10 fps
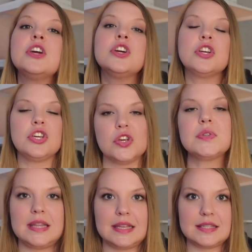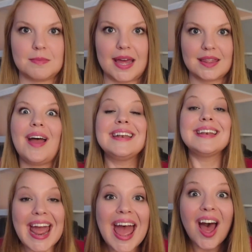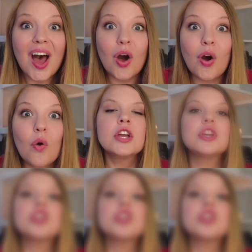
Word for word: using this method. Now you're